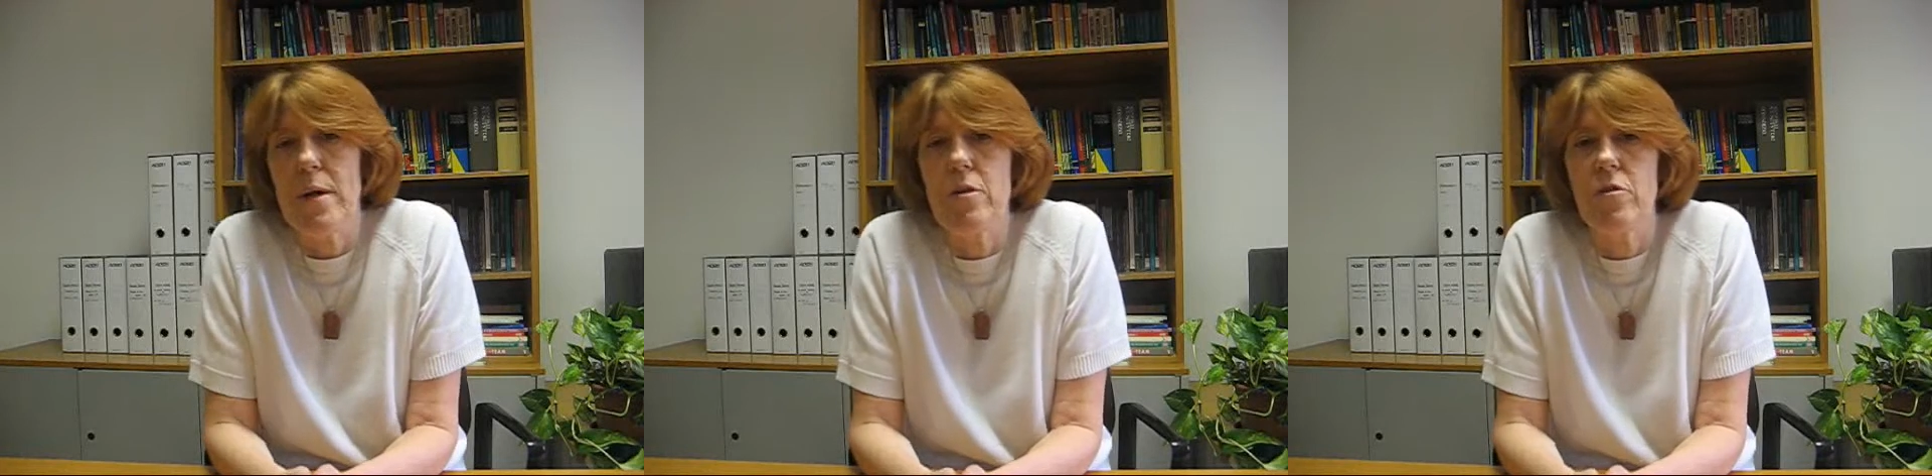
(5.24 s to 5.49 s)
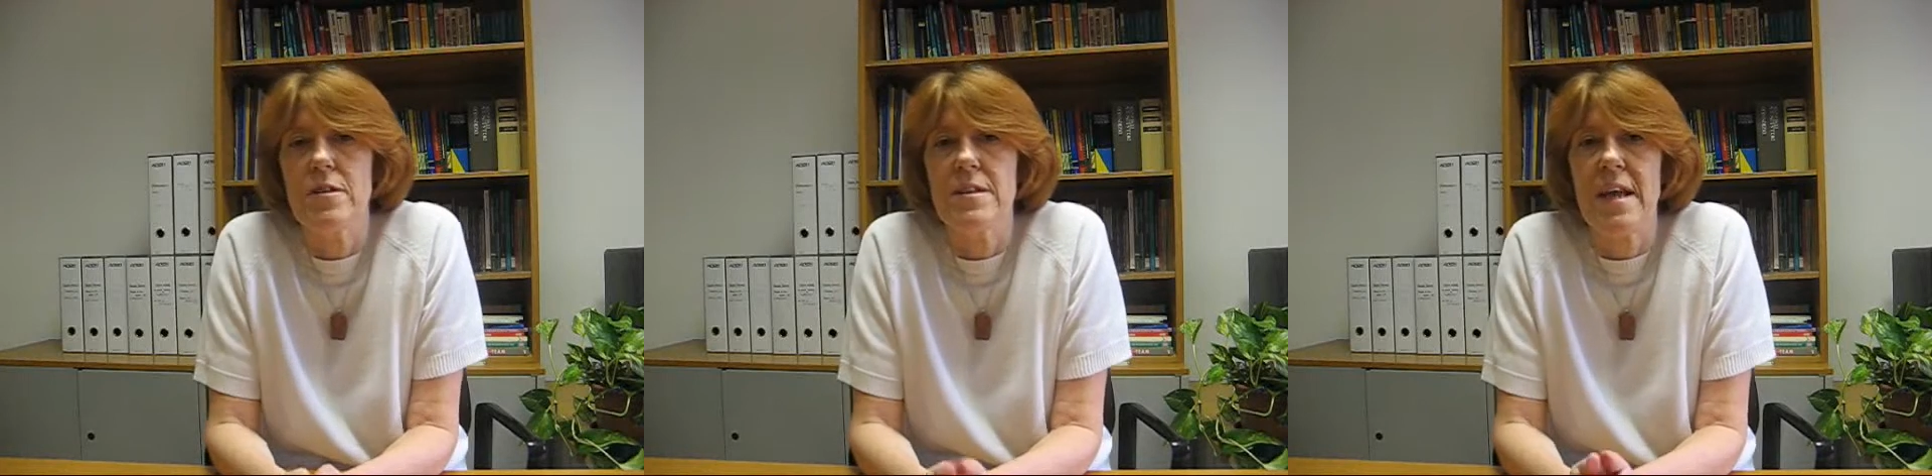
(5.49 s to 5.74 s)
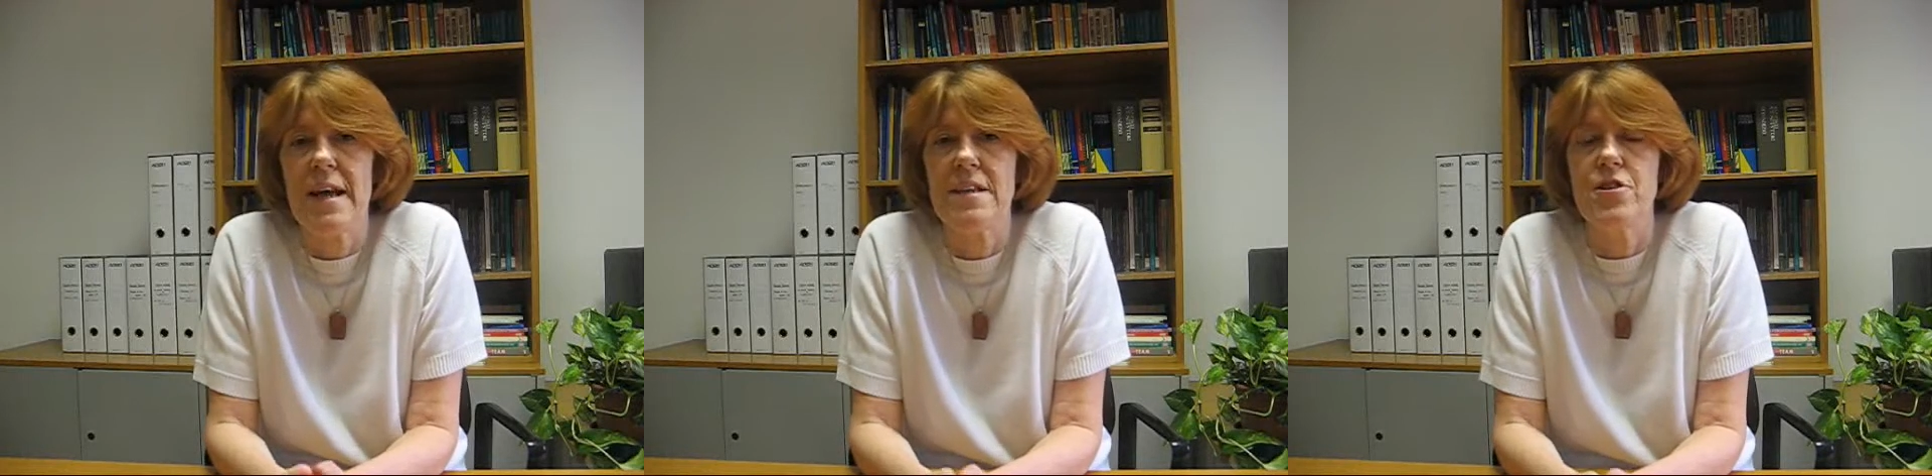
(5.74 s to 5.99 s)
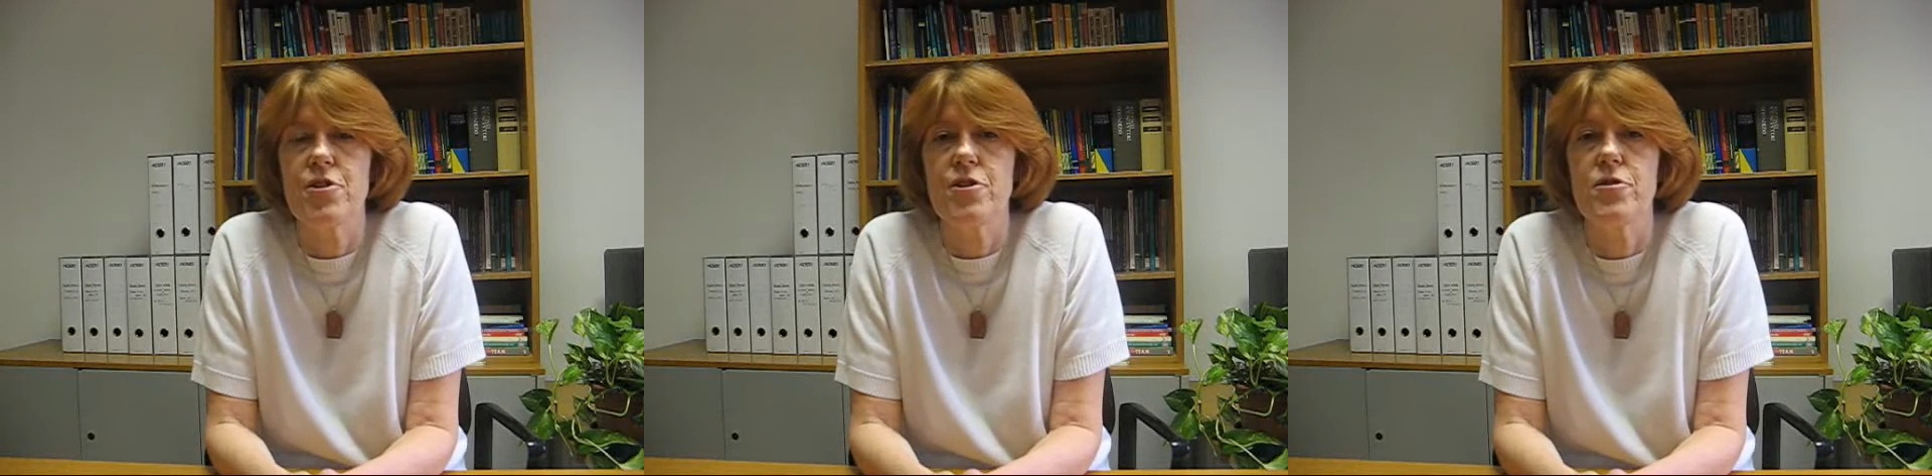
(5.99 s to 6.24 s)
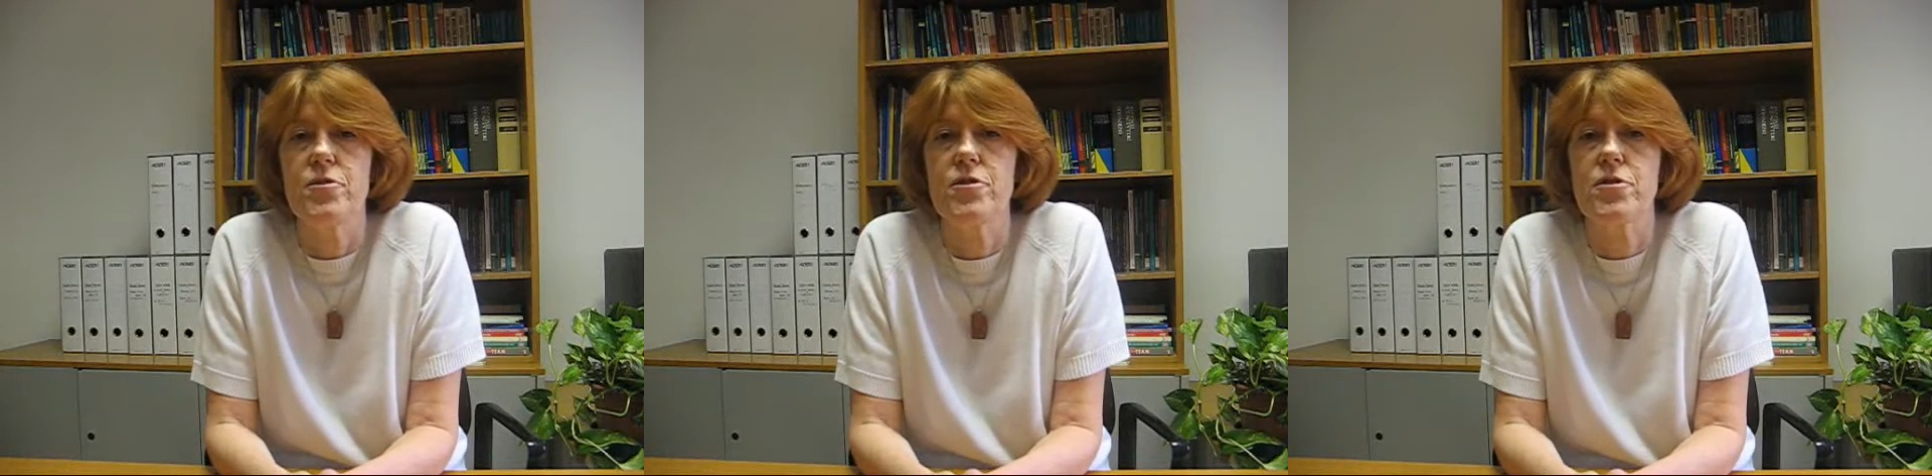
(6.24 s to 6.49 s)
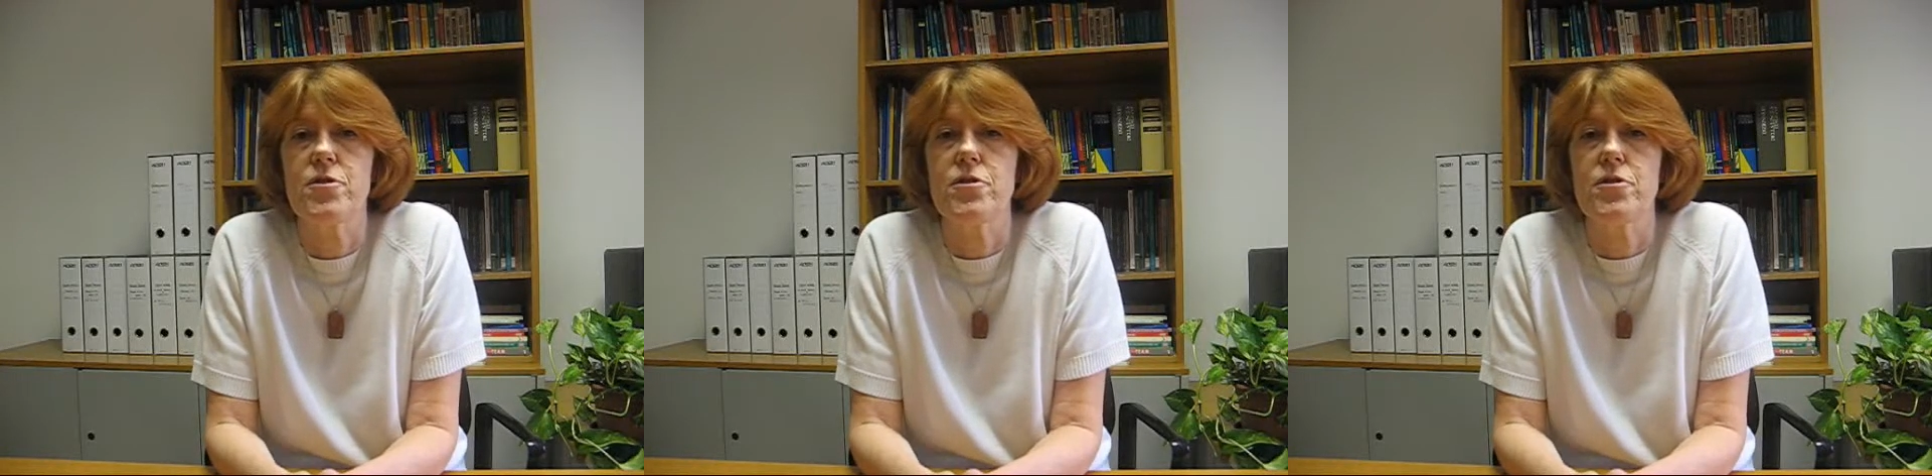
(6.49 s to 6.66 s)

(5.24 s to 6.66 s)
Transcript: we looked at attitudes